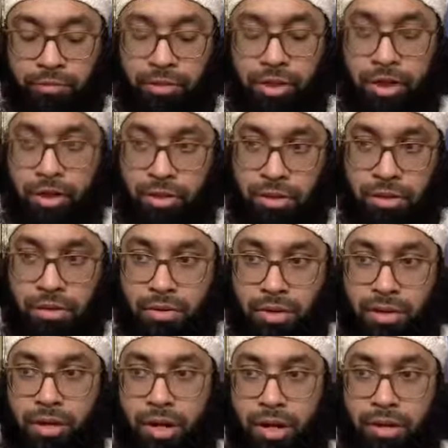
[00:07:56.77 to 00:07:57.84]
And so the
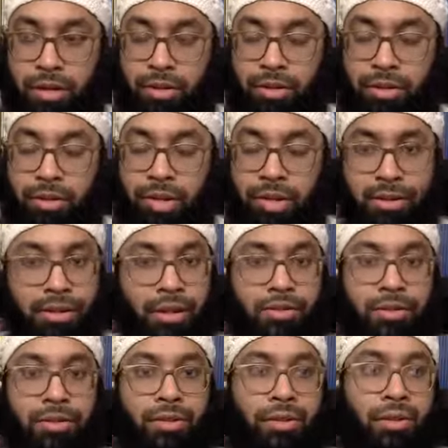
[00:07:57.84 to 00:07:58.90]
challenge that is
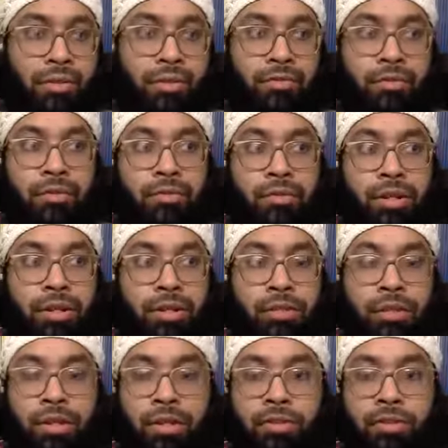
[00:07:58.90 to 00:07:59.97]
given to them, if you really
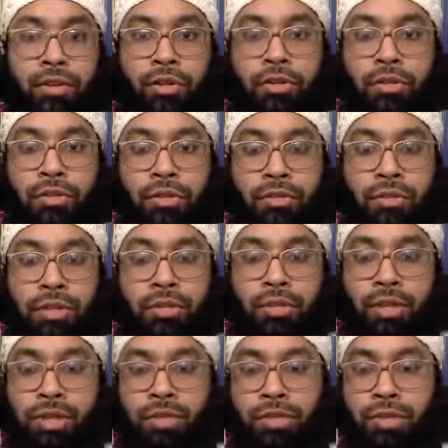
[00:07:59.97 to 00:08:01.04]
believe chosen people,
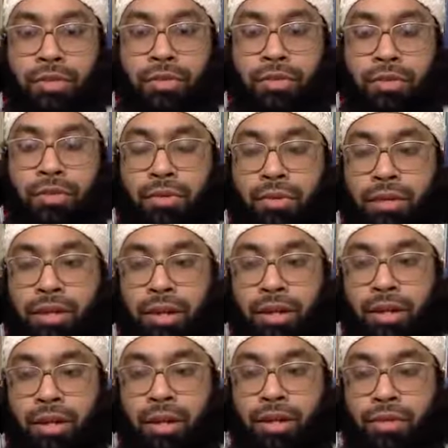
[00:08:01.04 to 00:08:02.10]
that you can do no wrong, that
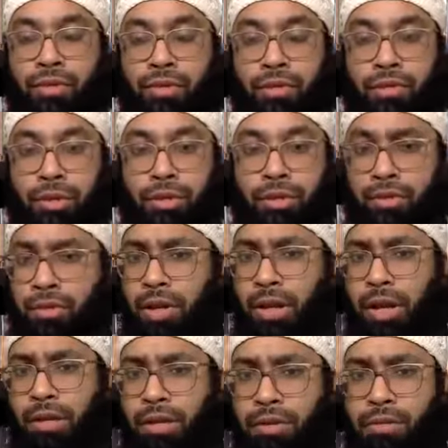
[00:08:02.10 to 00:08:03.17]
Allah can do no wrong to you,
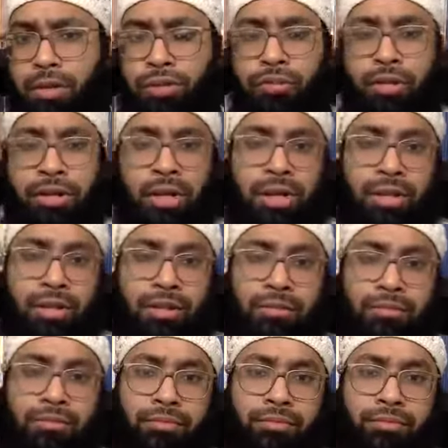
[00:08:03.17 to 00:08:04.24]
then wish for death,
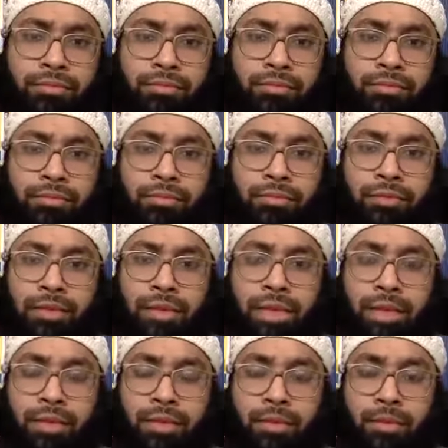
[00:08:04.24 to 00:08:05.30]
right?
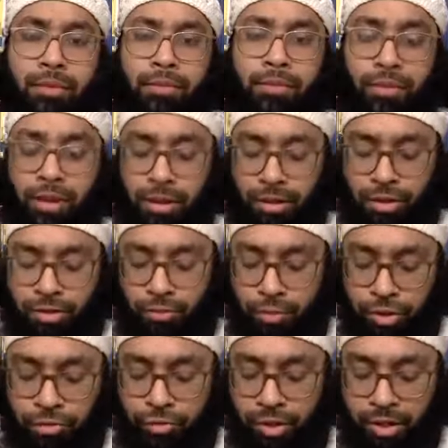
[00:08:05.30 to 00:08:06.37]

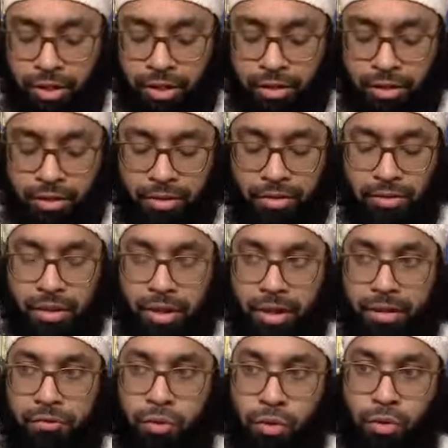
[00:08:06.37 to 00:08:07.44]
Wish for death, okay?
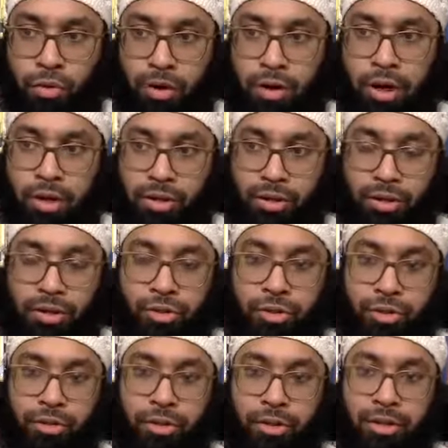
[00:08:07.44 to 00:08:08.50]
If you are actually
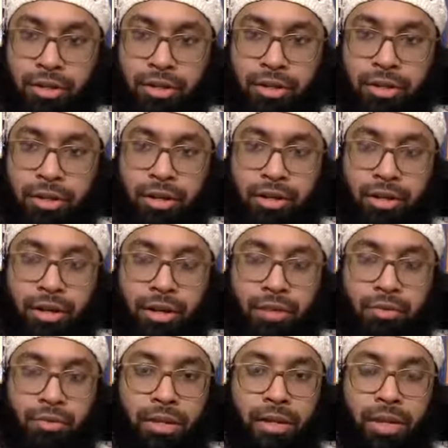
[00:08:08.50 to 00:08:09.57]
truthful and sincere
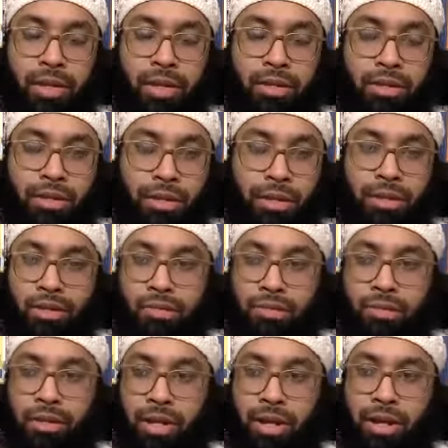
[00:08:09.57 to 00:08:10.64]
in what it is that you
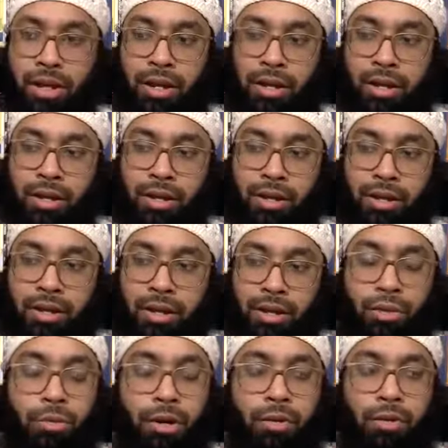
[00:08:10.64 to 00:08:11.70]
say that
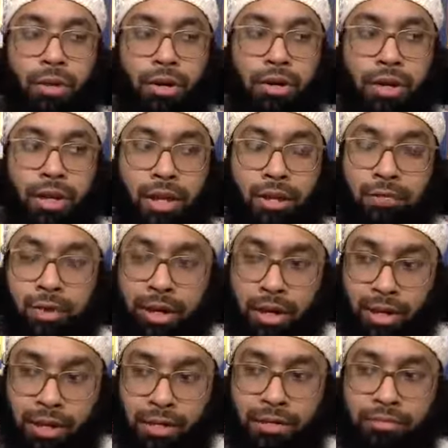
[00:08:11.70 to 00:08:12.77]
you are worthy of,
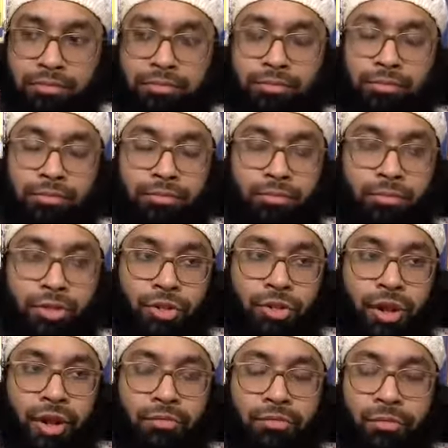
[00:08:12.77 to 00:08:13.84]
okay, then
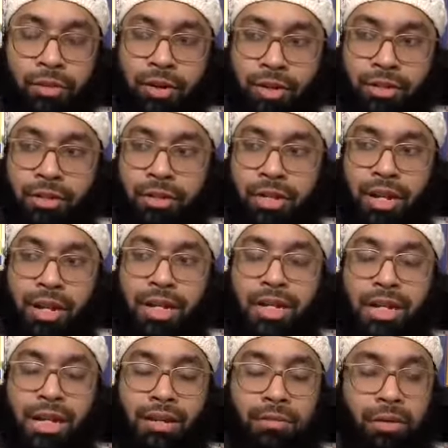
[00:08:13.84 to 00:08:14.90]
strive for it, seek
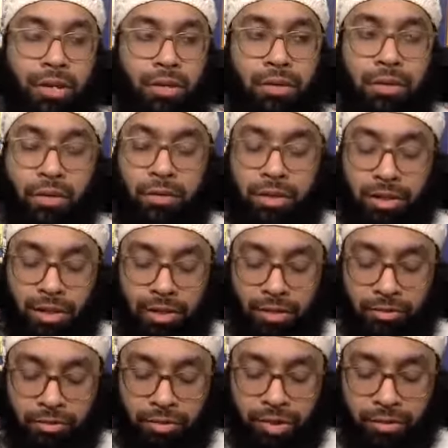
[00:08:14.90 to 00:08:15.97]
death. But no, they want to
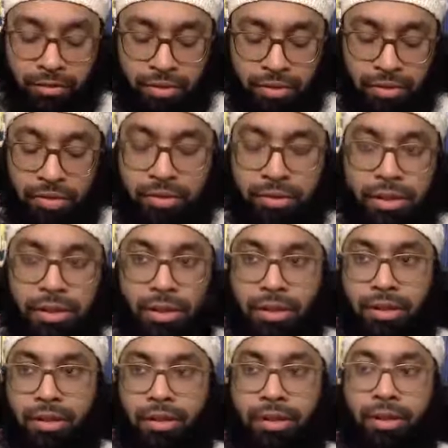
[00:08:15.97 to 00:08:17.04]
live forever. So
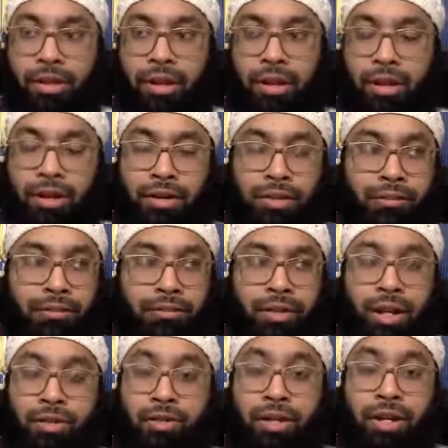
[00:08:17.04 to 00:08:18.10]
they're
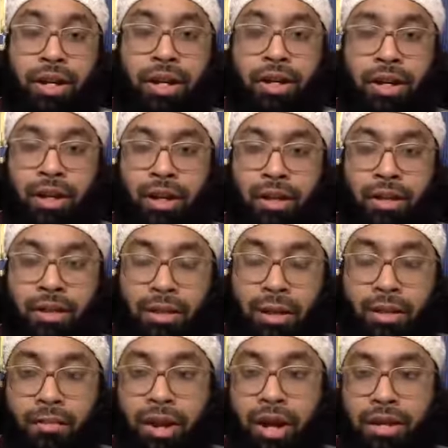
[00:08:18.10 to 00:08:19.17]
contradicting
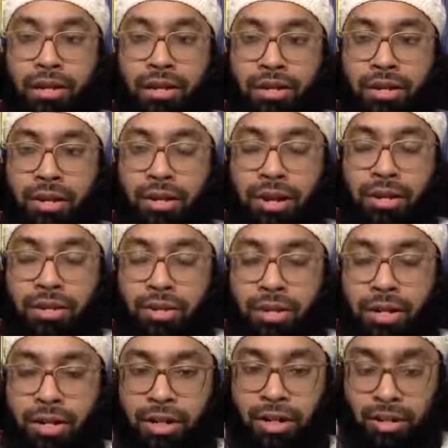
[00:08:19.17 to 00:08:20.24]
their practice, they're
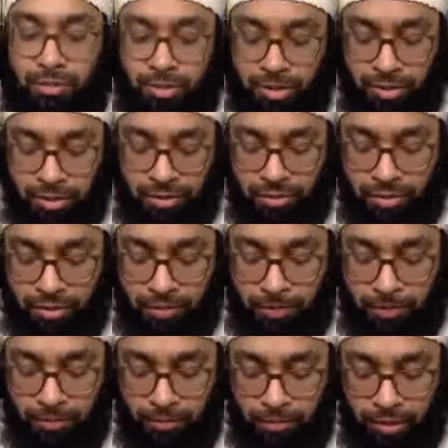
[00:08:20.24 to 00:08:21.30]
contradicting themselves.
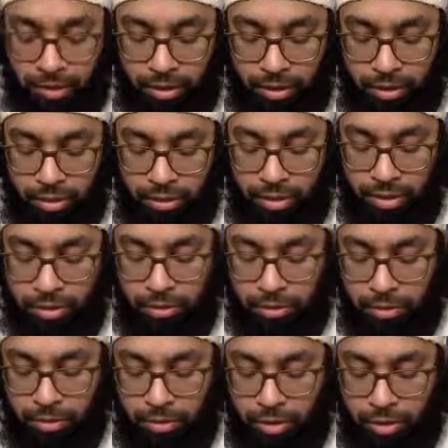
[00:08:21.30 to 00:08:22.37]
So that's
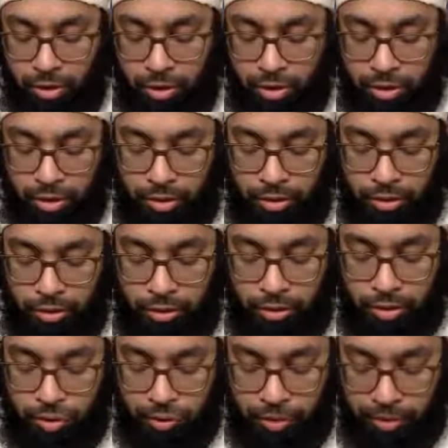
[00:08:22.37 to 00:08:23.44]
what's mentioned in
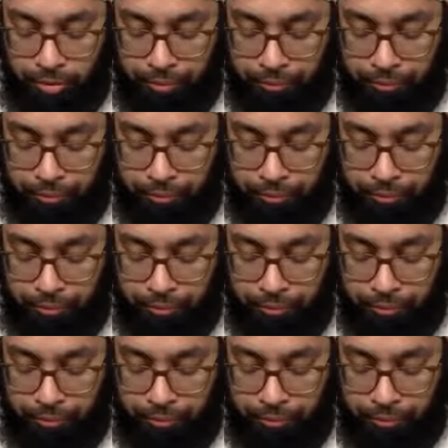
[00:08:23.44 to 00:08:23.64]
Surah Jumu'ah.